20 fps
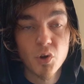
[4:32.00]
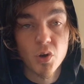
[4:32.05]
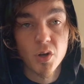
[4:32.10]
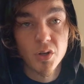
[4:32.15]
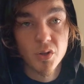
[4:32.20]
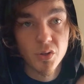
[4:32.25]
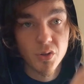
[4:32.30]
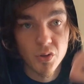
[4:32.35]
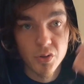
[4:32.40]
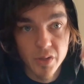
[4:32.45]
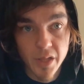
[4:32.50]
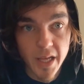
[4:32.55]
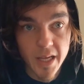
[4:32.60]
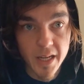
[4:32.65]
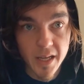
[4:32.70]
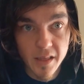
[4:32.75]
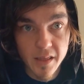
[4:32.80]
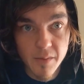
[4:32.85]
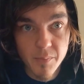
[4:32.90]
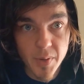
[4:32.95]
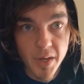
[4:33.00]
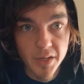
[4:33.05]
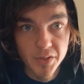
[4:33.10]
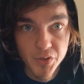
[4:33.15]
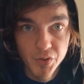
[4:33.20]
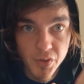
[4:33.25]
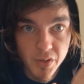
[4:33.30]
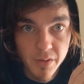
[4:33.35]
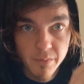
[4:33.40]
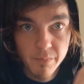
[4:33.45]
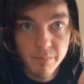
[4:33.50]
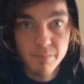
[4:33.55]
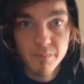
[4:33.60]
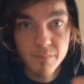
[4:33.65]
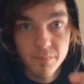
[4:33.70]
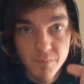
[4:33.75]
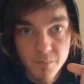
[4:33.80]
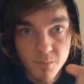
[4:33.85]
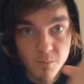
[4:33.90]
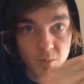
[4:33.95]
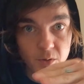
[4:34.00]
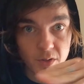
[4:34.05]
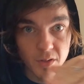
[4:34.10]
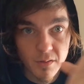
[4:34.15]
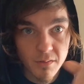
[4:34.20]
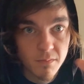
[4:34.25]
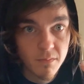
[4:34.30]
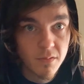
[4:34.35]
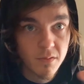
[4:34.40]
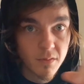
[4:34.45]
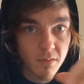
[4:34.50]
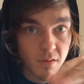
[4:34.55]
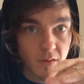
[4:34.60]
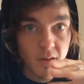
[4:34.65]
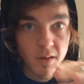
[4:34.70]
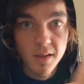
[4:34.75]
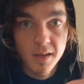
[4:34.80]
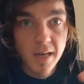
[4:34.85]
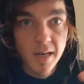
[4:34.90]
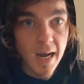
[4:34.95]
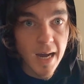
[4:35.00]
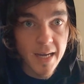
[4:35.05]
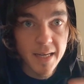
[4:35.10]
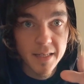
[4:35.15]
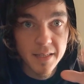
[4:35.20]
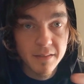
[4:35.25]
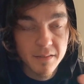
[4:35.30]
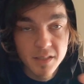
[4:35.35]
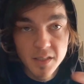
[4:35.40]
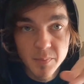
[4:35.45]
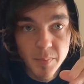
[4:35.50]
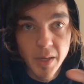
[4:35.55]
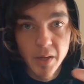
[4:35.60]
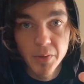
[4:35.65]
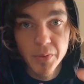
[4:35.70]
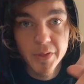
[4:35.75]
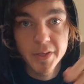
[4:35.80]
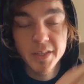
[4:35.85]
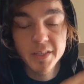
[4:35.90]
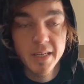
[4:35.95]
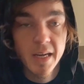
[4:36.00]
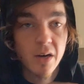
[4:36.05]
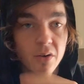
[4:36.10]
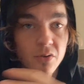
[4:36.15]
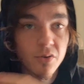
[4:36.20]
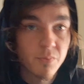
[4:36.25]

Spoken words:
you're letting the pendulum guide and spell things out,